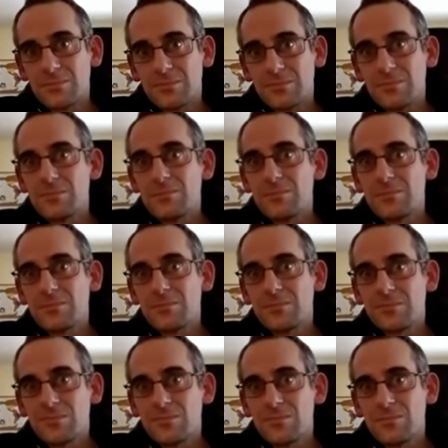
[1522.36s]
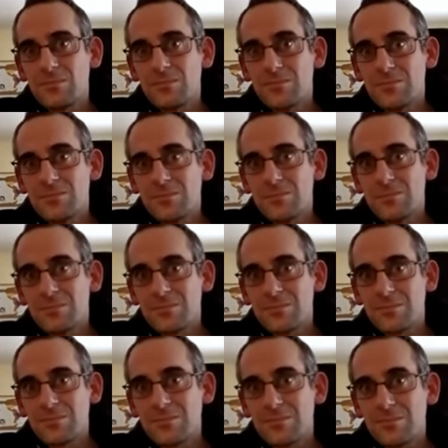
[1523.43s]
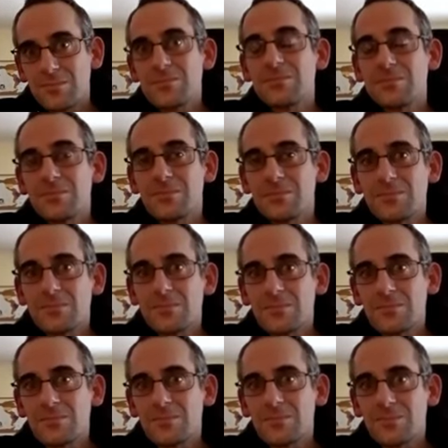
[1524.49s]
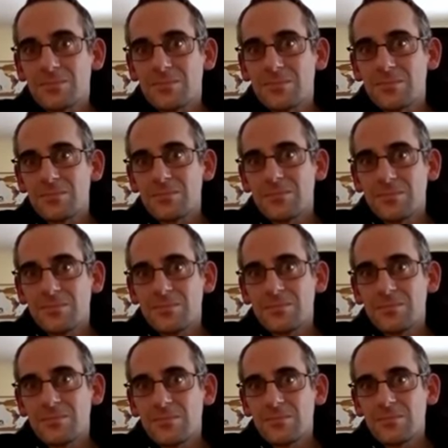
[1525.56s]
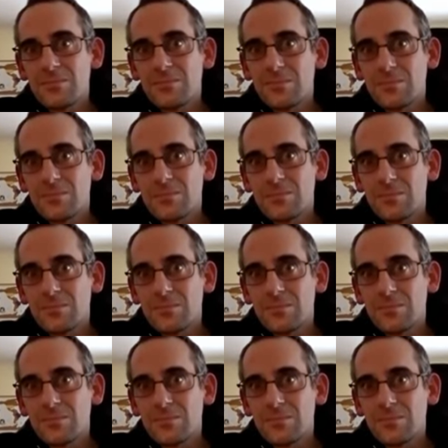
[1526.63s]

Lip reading: (not speaking)